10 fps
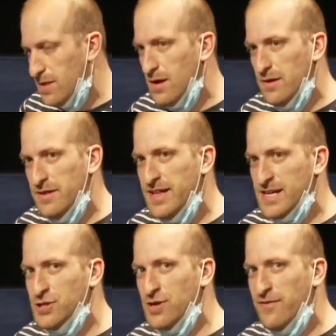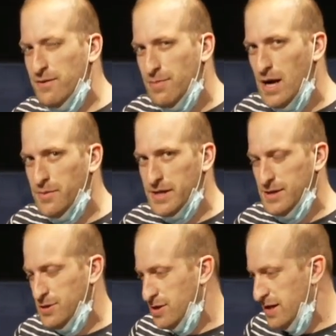The next driver I'm probably going to
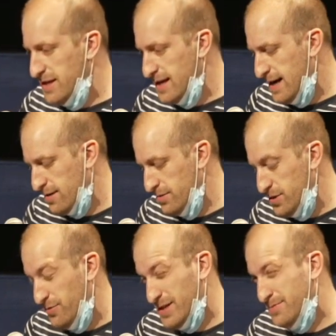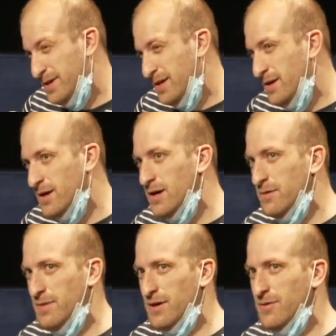try and tackle is USB
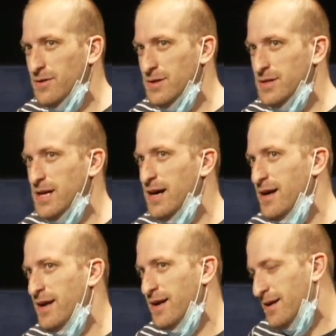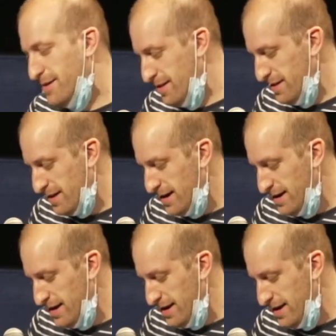because I since
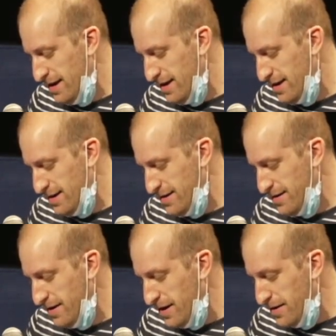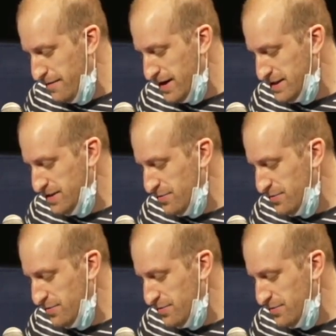got a fancy new